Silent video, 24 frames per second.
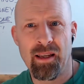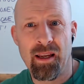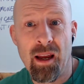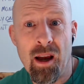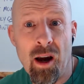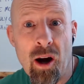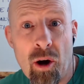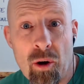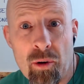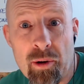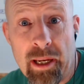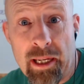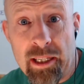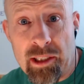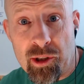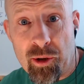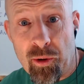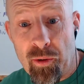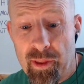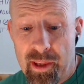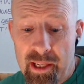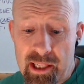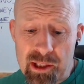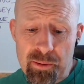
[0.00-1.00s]
Okay, so
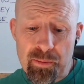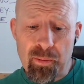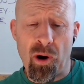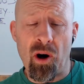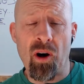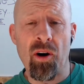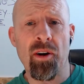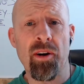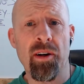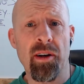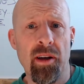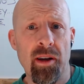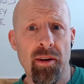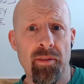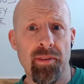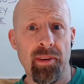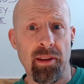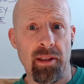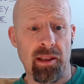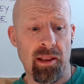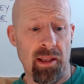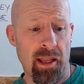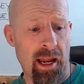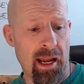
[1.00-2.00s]
this part of the
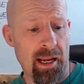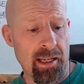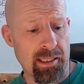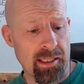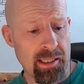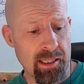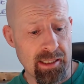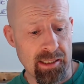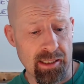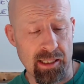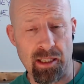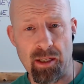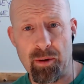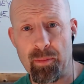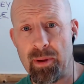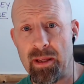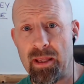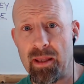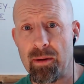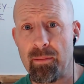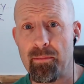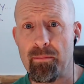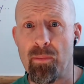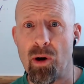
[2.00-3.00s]
class is going to be
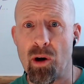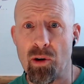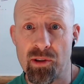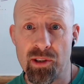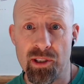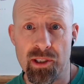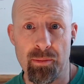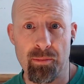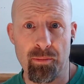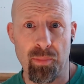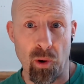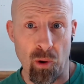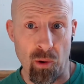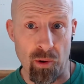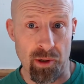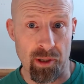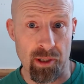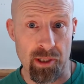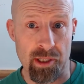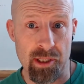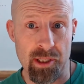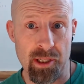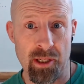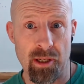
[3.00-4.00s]
the most
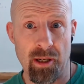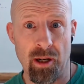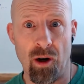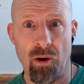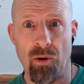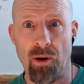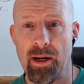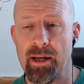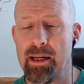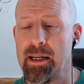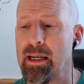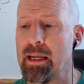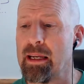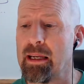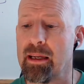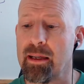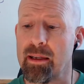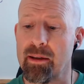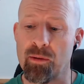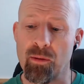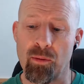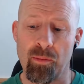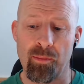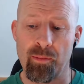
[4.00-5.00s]
important, all right?
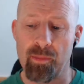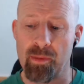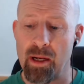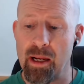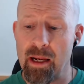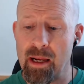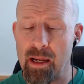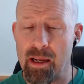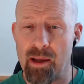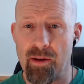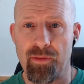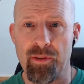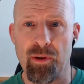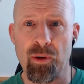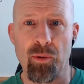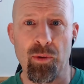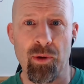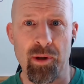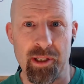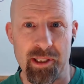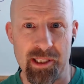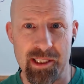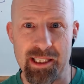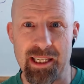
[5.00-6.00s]
If you were
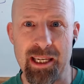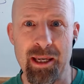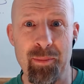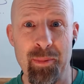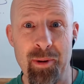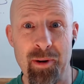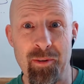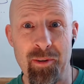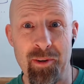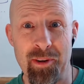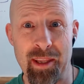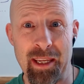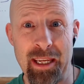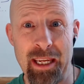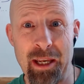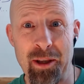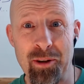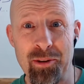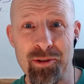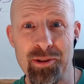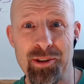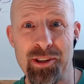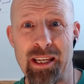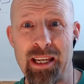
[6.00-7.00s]
to skip everything
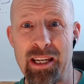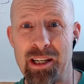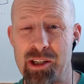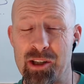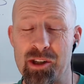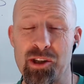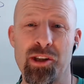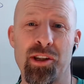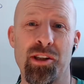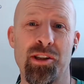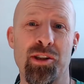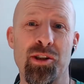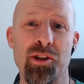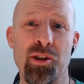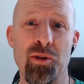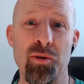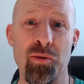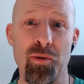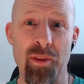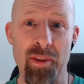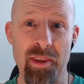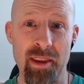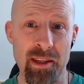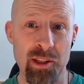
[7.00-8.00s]
else and just
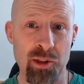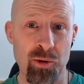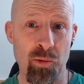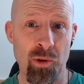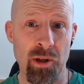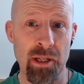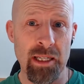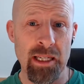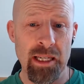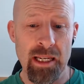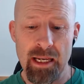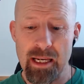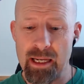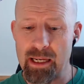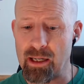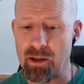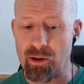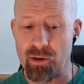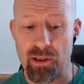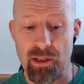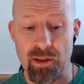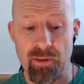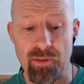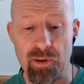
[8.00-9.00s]
do this one,
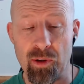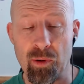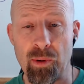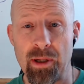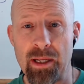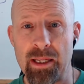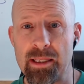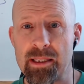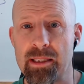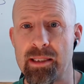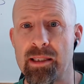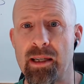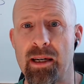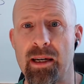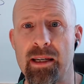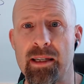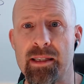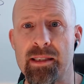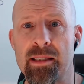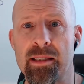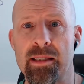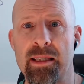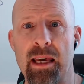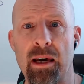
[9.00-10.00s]
it'll give you
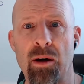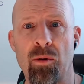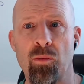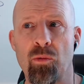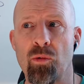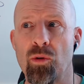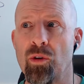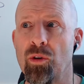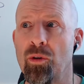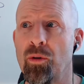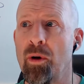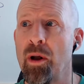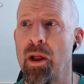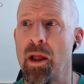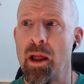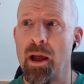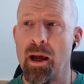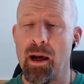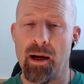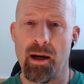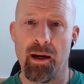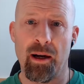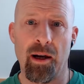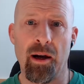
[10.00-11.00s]
insights that will
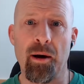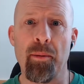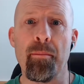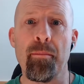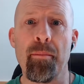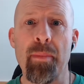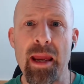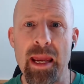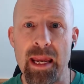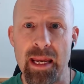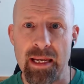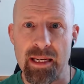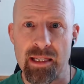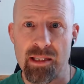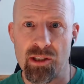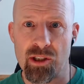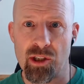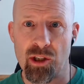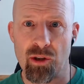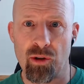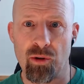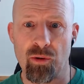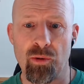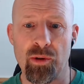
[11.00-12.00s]
amaze
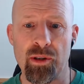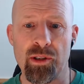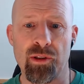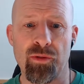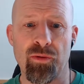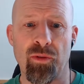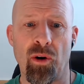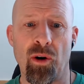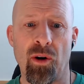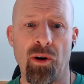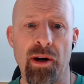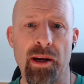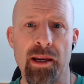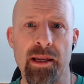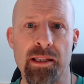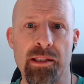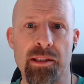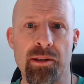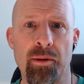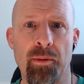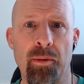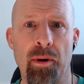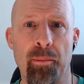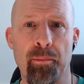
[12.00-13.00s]
you as far
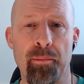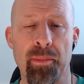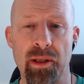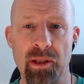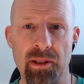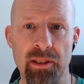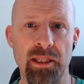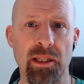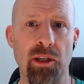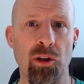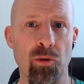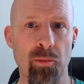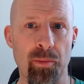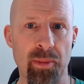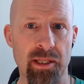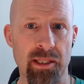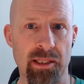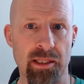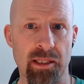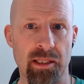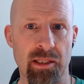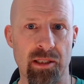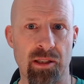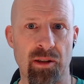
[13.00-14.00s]
as building your
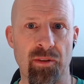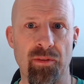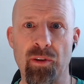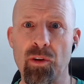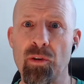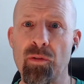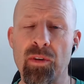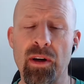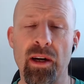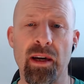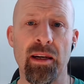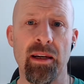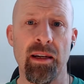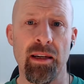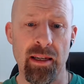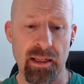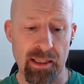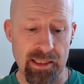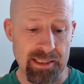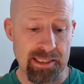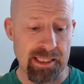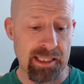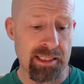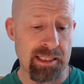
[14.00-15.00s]
business. If you've got an
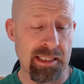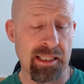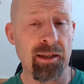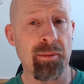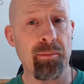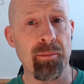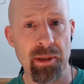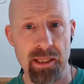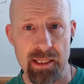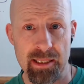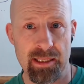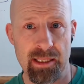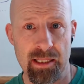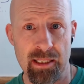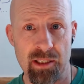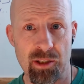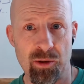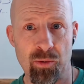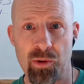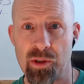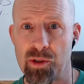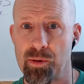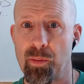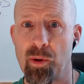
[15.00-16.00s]
existing
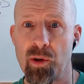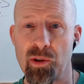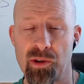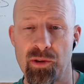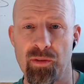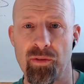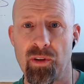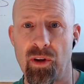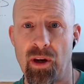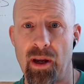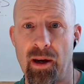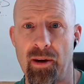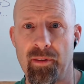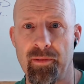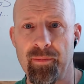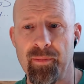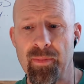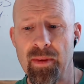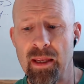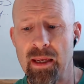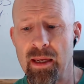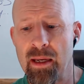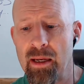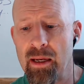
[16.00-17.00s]
business, which most of you
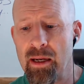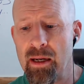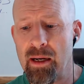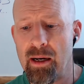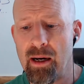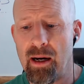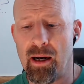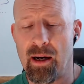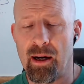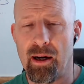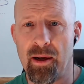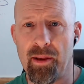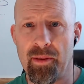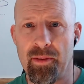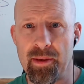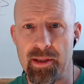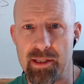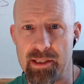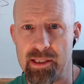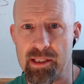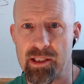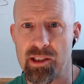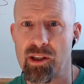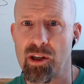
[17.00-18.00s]
have,
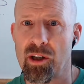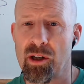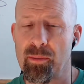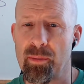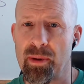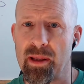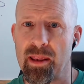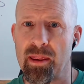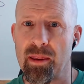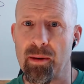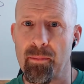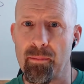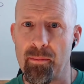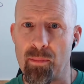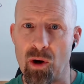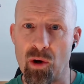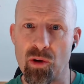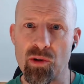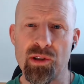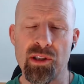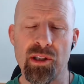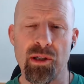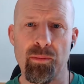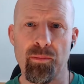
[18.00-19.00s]
this is going to be the
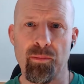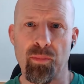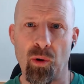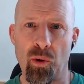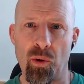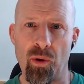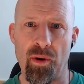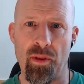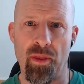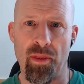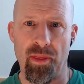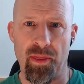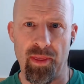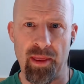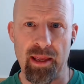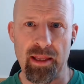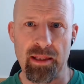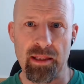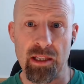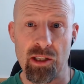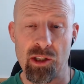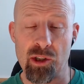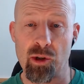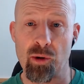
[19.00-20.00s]
most important thing
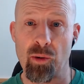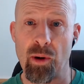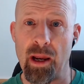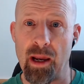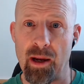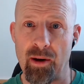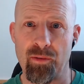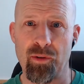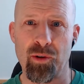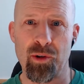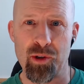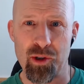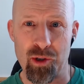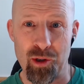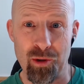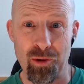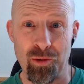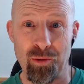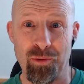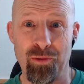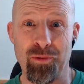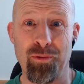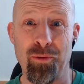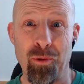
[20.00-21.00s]
that you ever
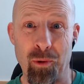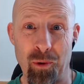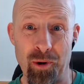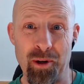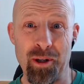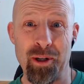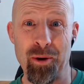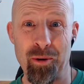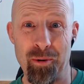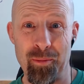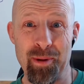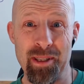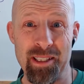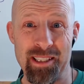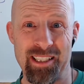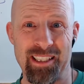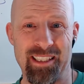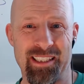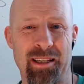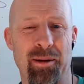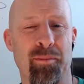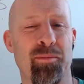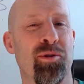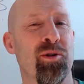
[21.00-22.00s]
do for your
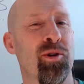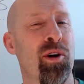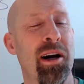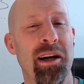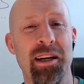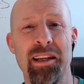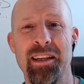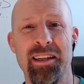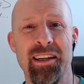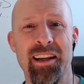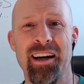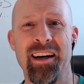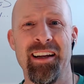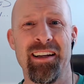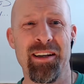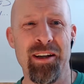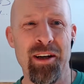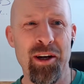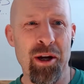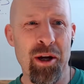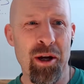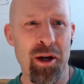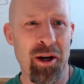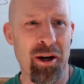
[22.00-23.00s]
business. I'm trying to not
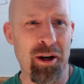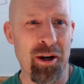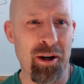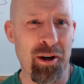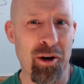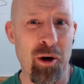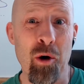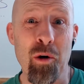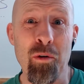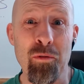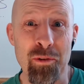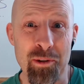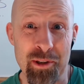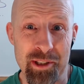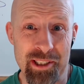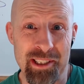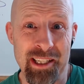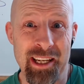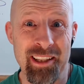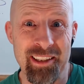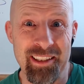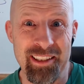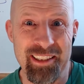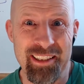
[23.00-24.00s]

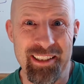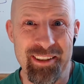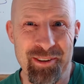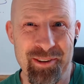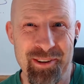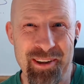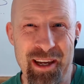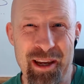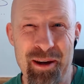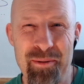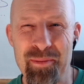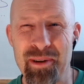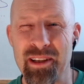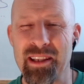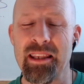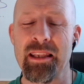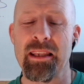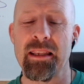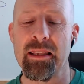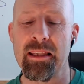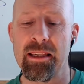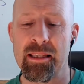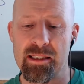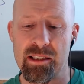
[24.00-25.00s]
oversell it, okay, but
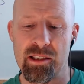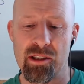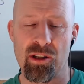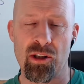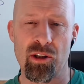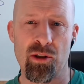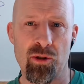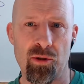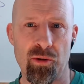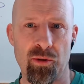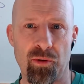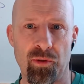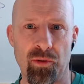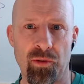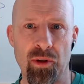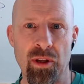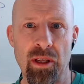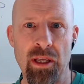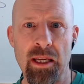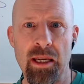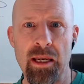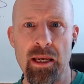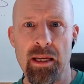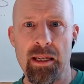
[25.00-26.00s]
this is the truth.
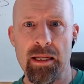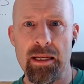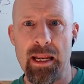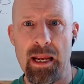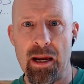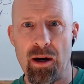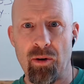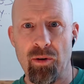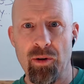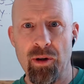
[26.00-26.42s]
Now,